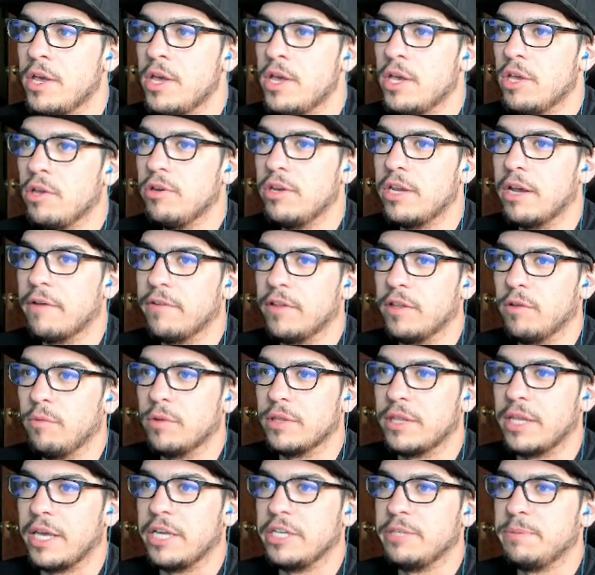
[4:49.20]
you definitely want
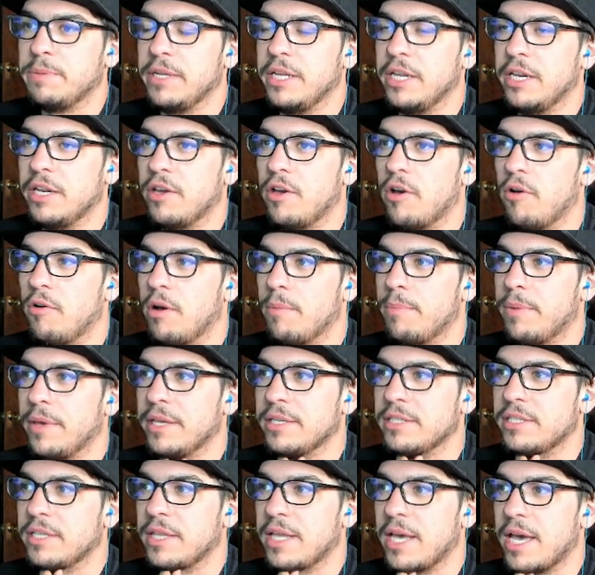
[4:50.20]
the HPD to go up
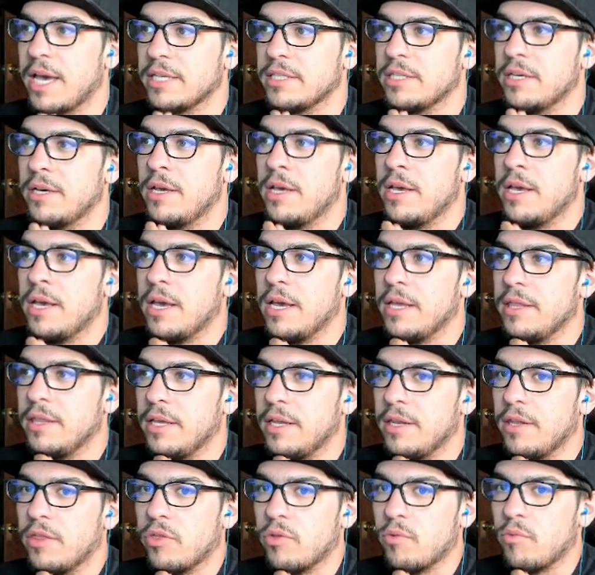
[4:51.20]
into that. And
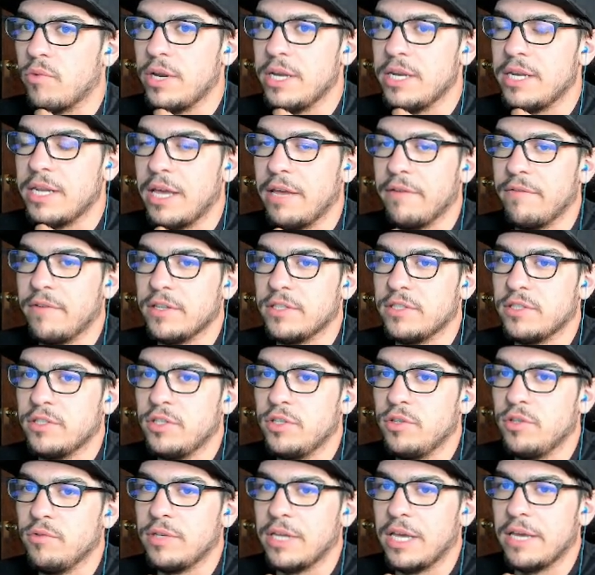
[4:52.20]
then 3 Davis,
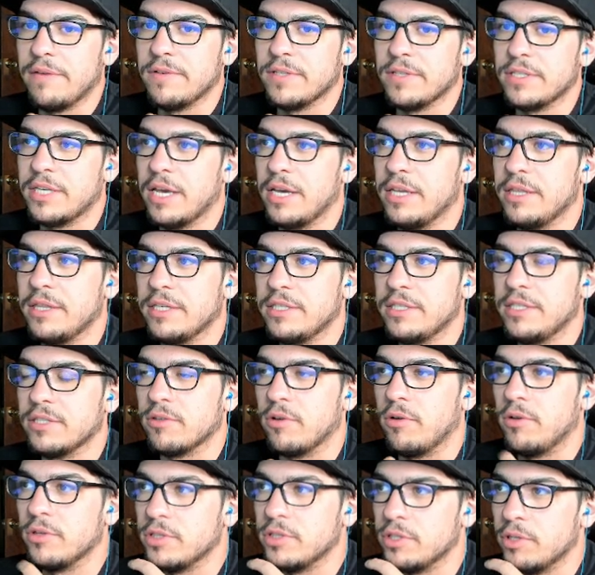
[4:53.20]
2 Davis Ken. This is
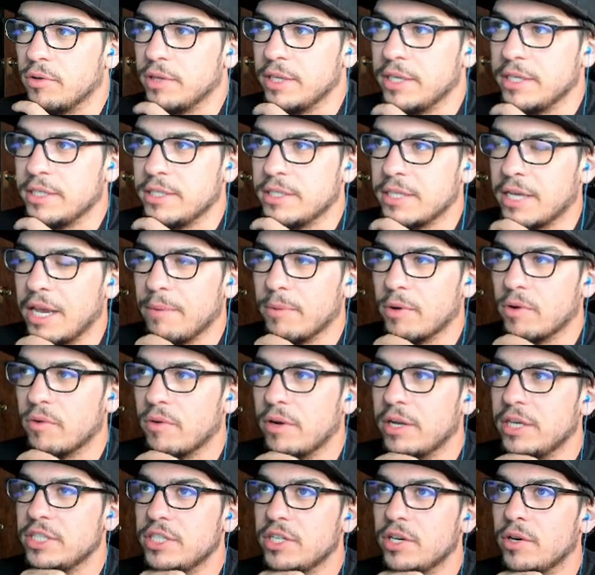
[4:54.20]
also the tamer
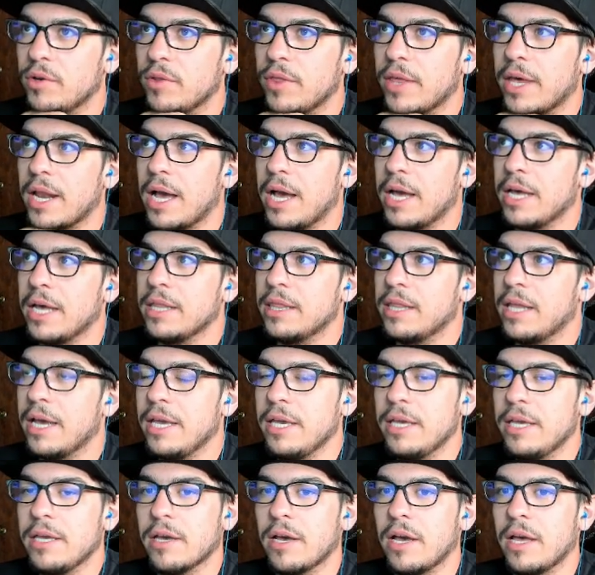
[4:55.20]
ratio that I
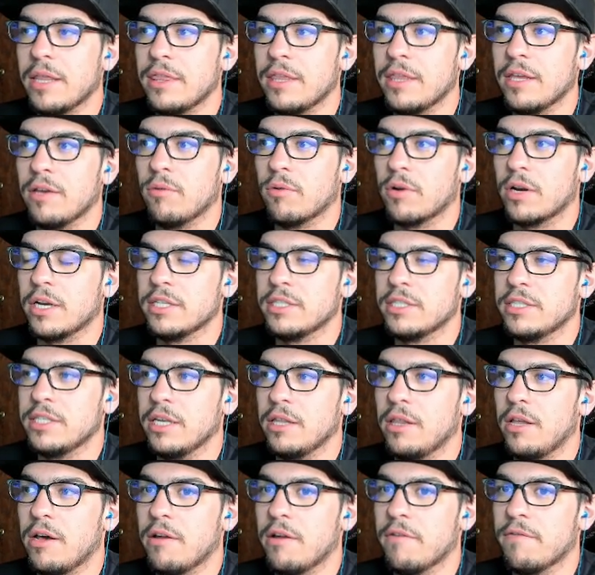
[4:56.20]
like. I think we're going to see a
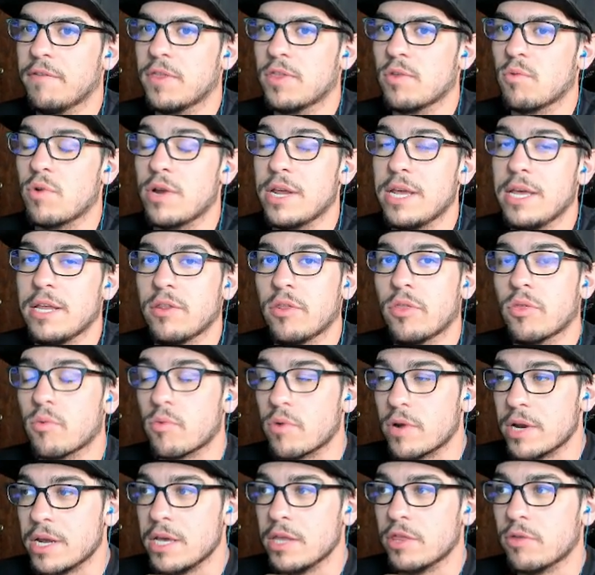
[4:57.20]
lot of 3 and
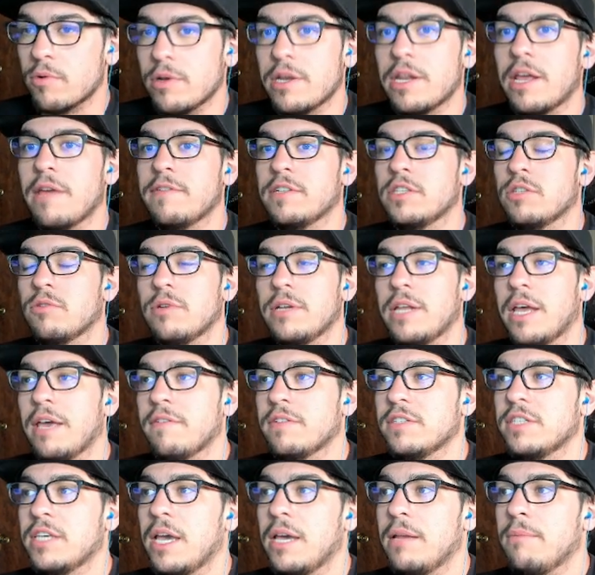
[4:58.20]
3, 3 Davis, 3
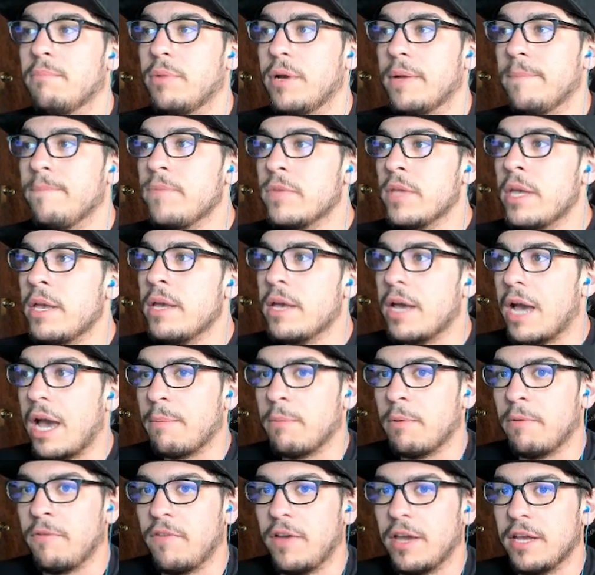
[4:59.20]
Davis Ken. But I'm
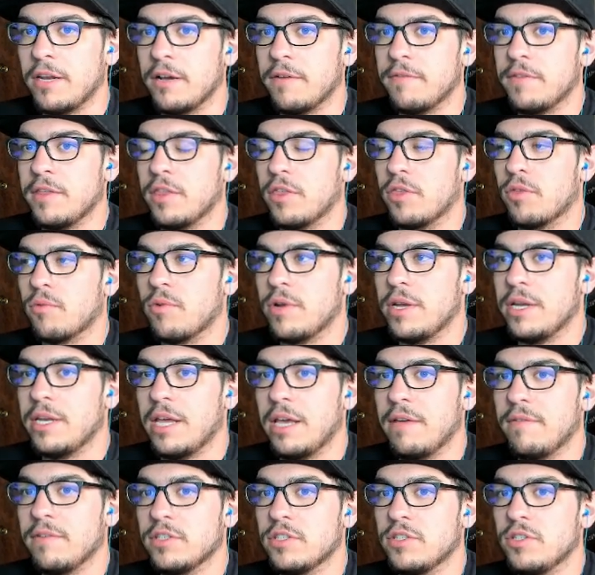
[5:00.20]
a fan of the 3
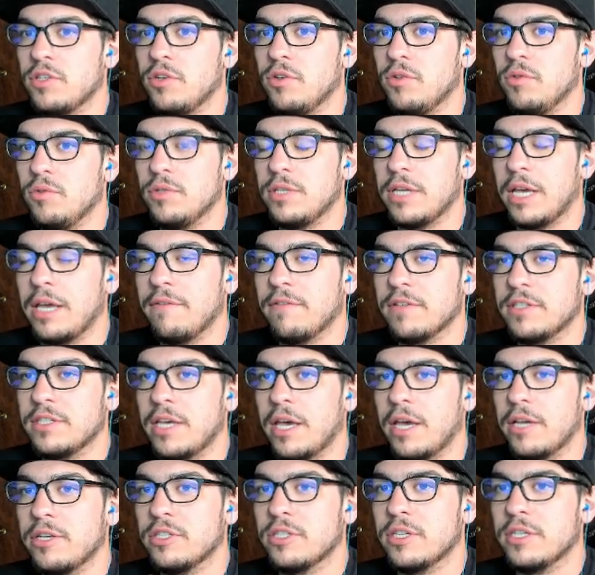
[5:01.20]
Davis, 2 Davis
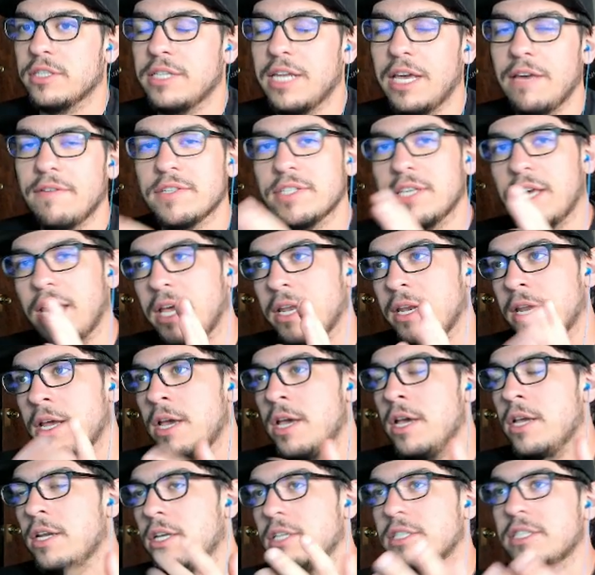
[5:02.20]
Ken, just because Davis Ken
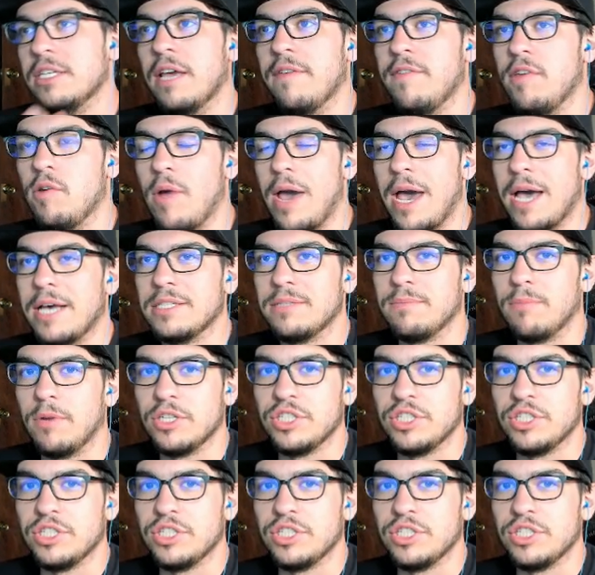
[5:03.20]
doesn't give you as much